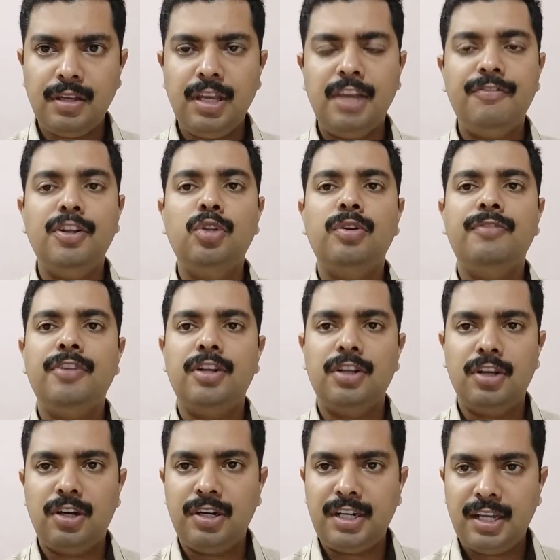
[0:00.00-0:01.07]
Even though if you're
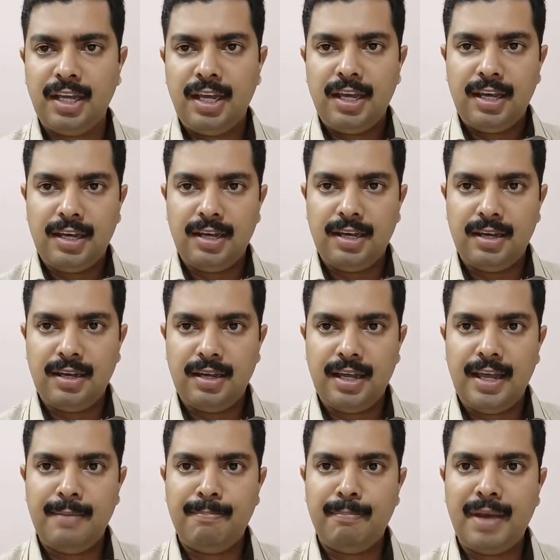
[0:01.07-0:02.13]
not
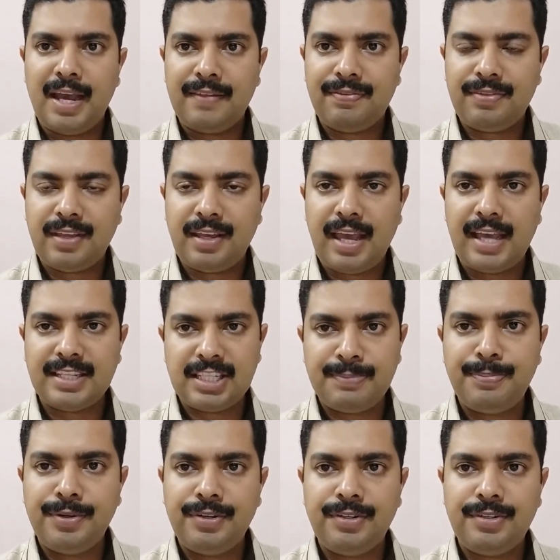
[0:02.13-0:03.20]
a math
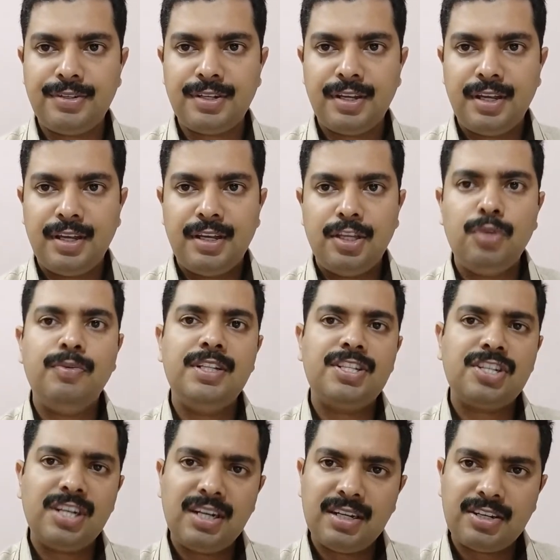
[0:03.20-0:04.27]
aspirant, you
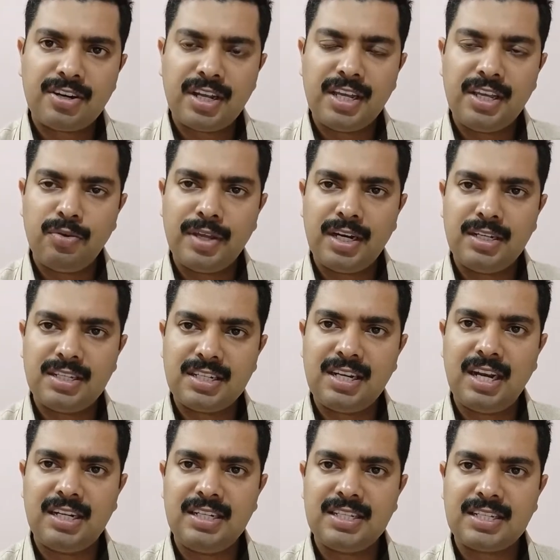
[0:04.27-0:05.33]
can
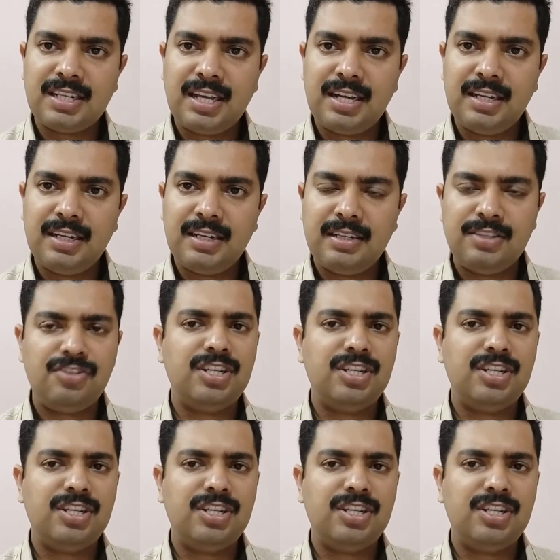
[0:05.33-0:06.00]
still understand it.